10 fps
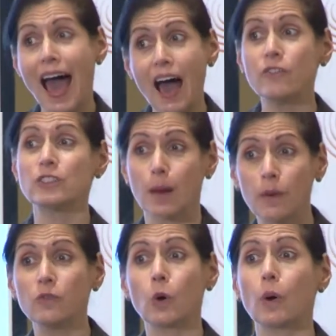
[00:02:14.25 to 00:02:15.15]
have some
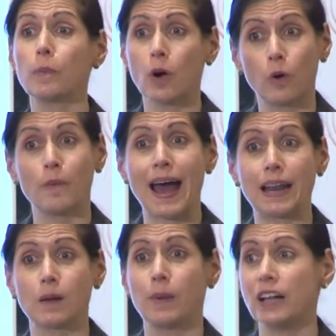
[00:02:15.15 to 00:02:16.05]
of your
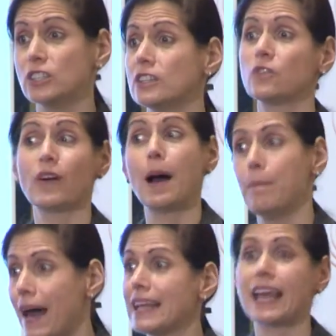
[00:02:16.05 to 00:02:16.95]
programmatic budgets
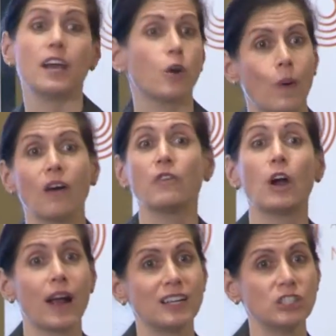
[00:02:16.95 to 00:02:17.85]
from Medicaid or
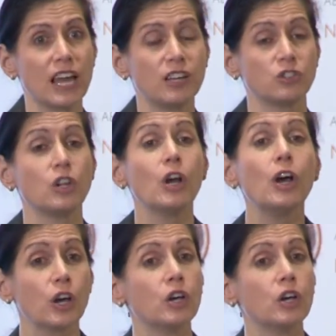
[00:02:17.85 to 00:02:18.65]
welfare or education